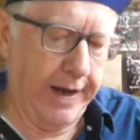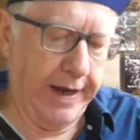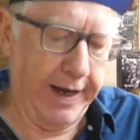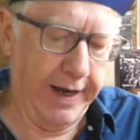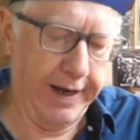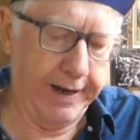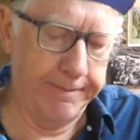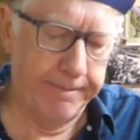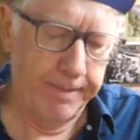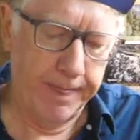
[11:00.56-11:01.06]

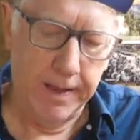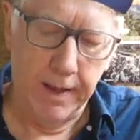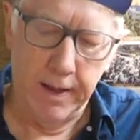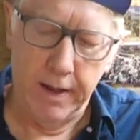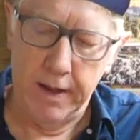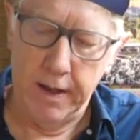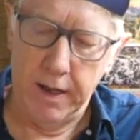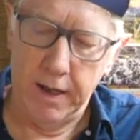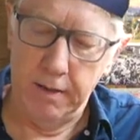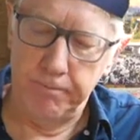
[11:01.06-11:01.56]
a
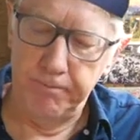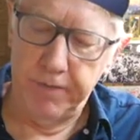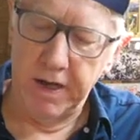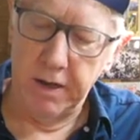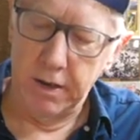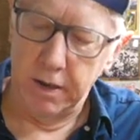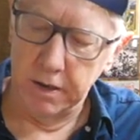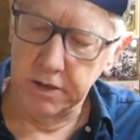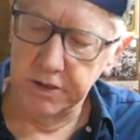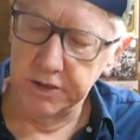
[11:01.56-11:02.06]

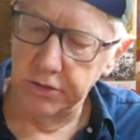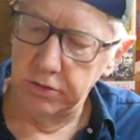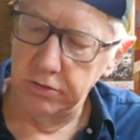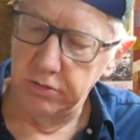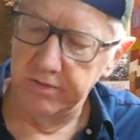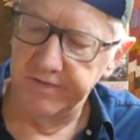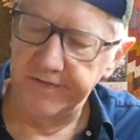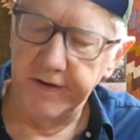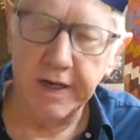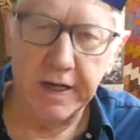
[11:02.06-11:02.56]
Park
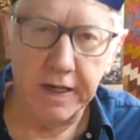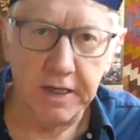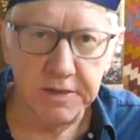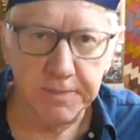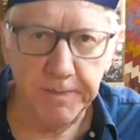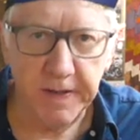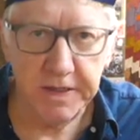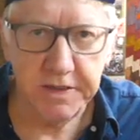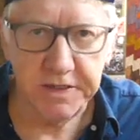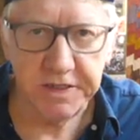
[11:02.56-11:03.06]
Tool, fairly
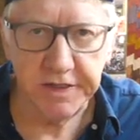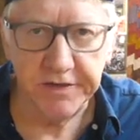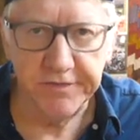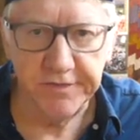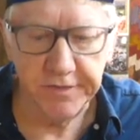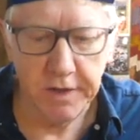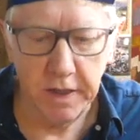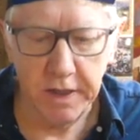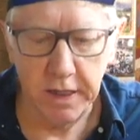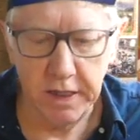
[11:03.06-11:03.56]

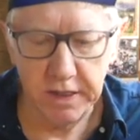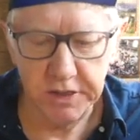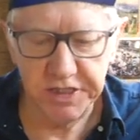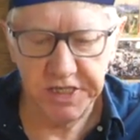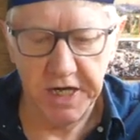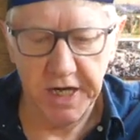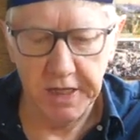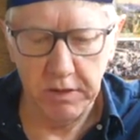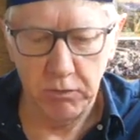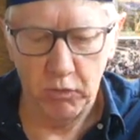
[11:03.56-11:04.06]
expensive
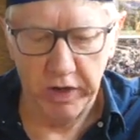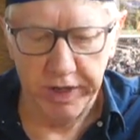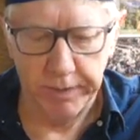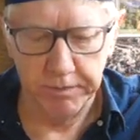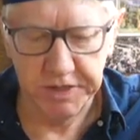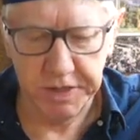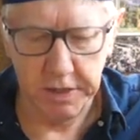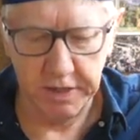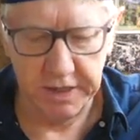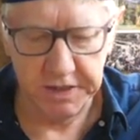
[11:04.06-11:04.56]
chain whip.
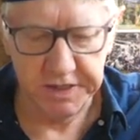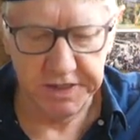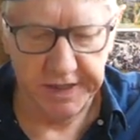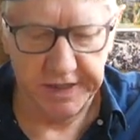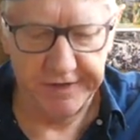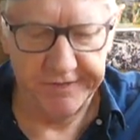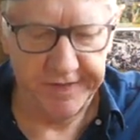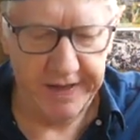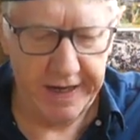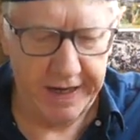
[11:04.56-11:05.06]
So let's
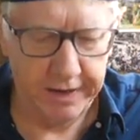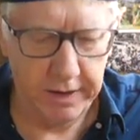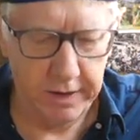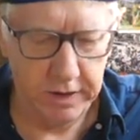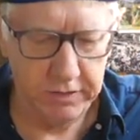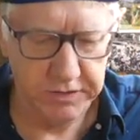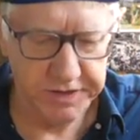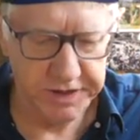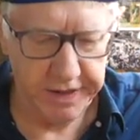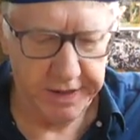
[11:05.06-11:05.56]
see if that
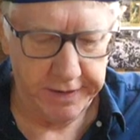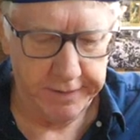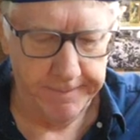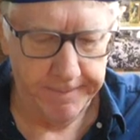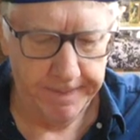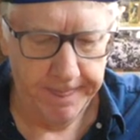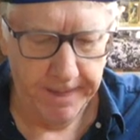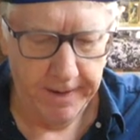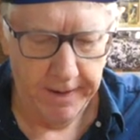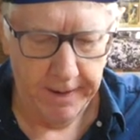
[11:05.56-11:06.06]
goes in
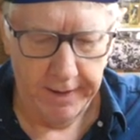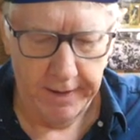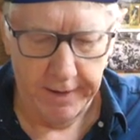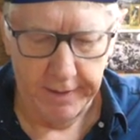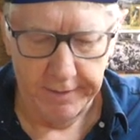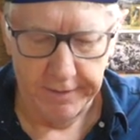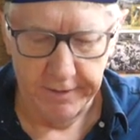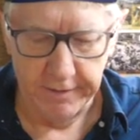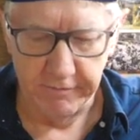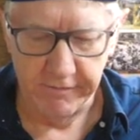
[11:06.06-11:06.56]

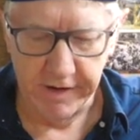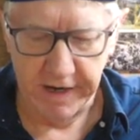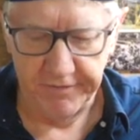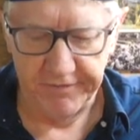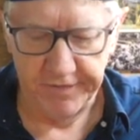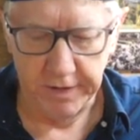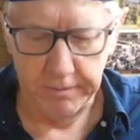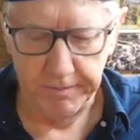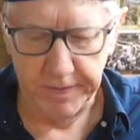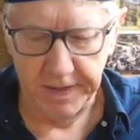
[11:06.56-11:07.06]
the
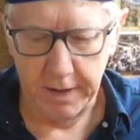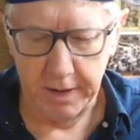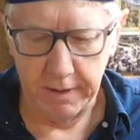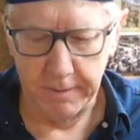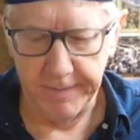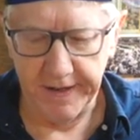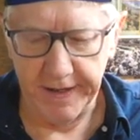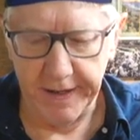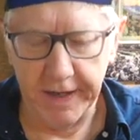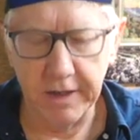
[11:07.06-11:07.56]
Rapha Bar
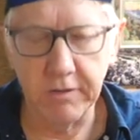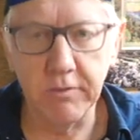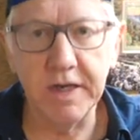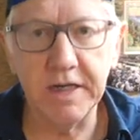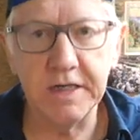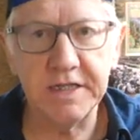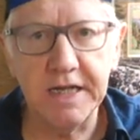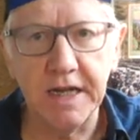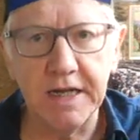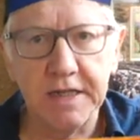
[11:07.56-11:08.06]
Bag. Well,
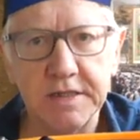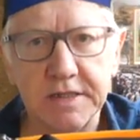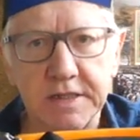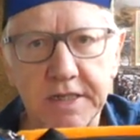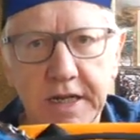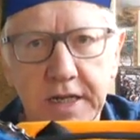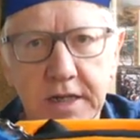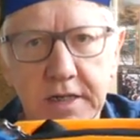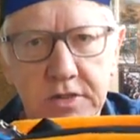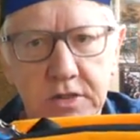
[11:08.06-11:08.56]
it does,
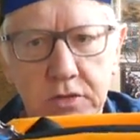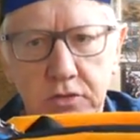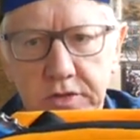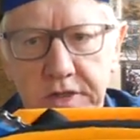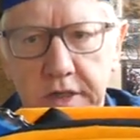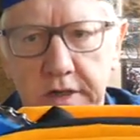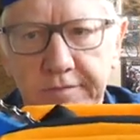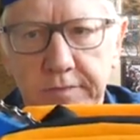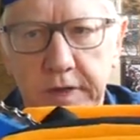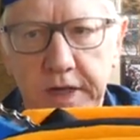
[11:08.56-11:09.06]
yeah, sort
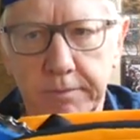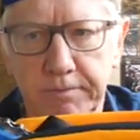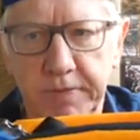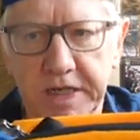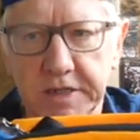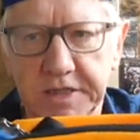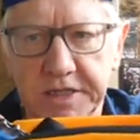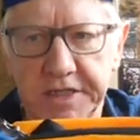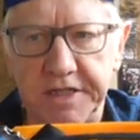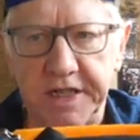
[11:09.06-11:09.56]
of. A little
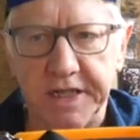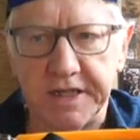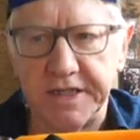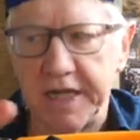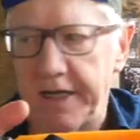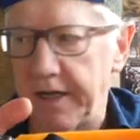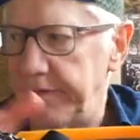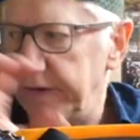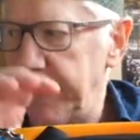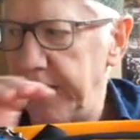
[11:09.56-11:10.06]
bit sticks
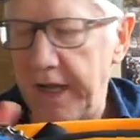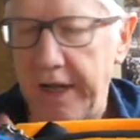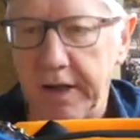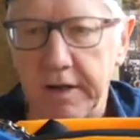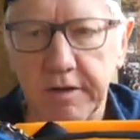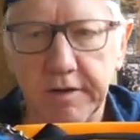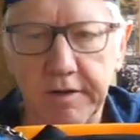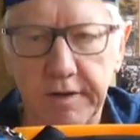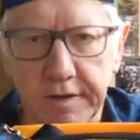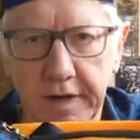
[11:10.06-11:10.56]
out the
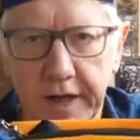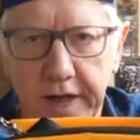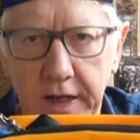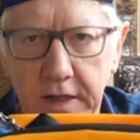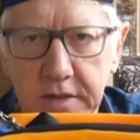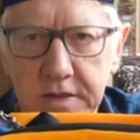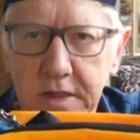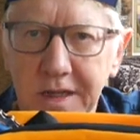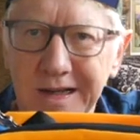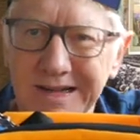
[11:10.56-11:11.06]
end
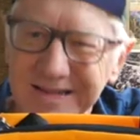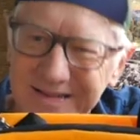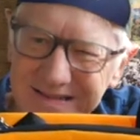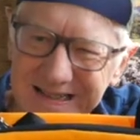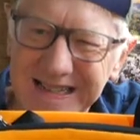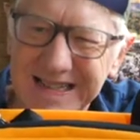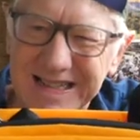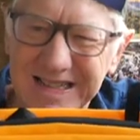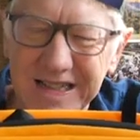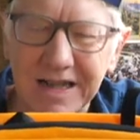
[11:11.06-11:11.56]
there, so not
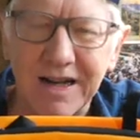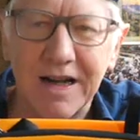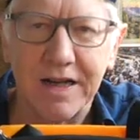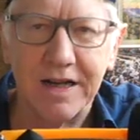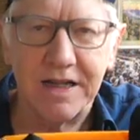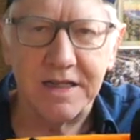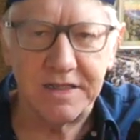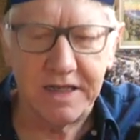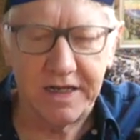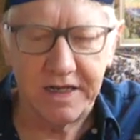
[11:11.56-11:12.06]

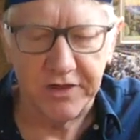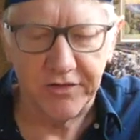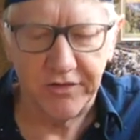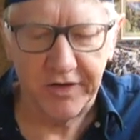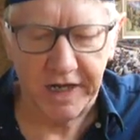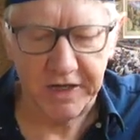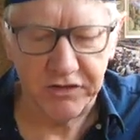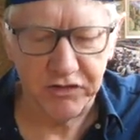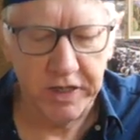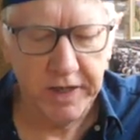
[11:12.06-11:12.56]
entirely
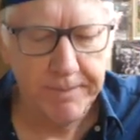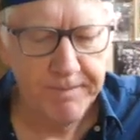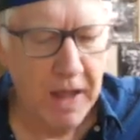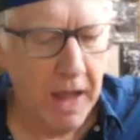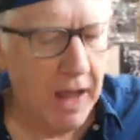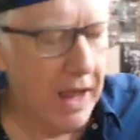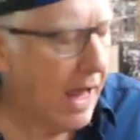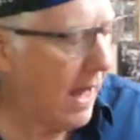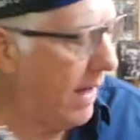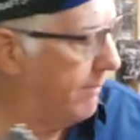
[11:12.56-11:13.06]
satisfactory.
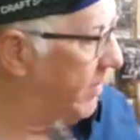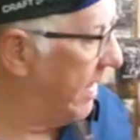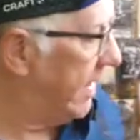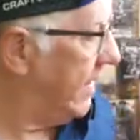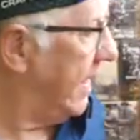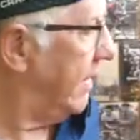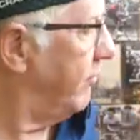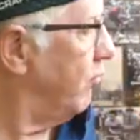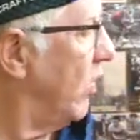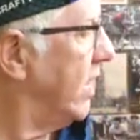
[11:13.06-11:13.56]
But
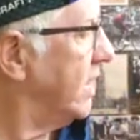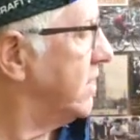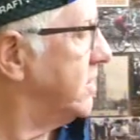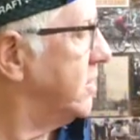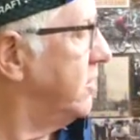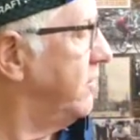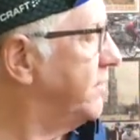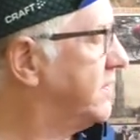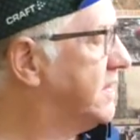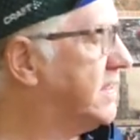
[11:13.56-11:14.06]
then
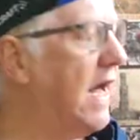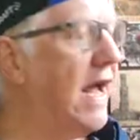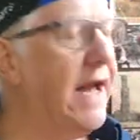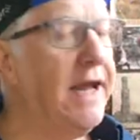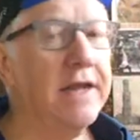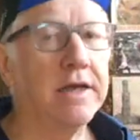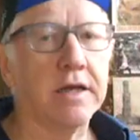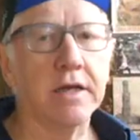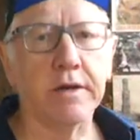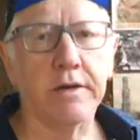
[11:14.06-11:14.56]
once you've
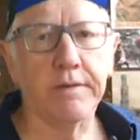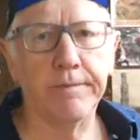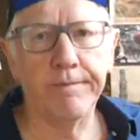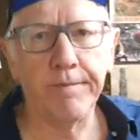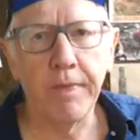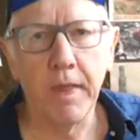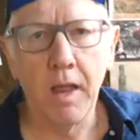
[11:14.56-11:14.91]
taken